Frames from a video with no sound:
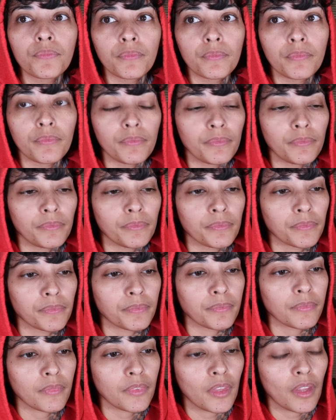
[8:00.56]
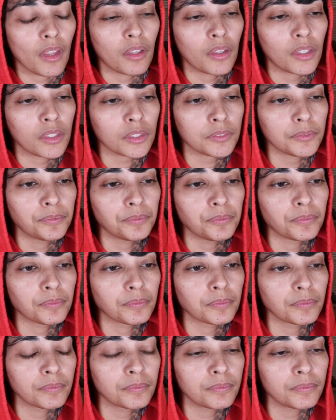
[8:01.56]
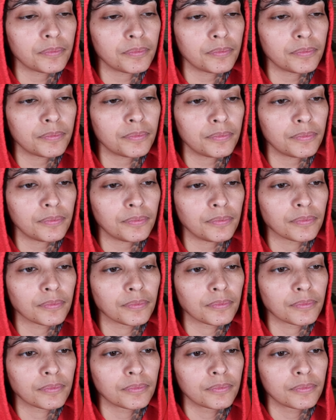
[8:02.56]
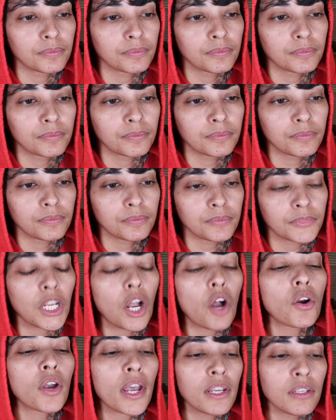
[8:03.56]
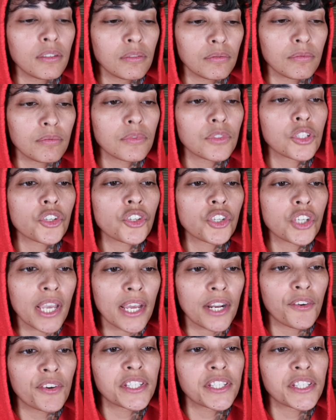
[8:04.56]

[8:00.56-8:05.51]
she was a uh, G. Now she's uh, be a D and a C. So okay. I'm just super she had a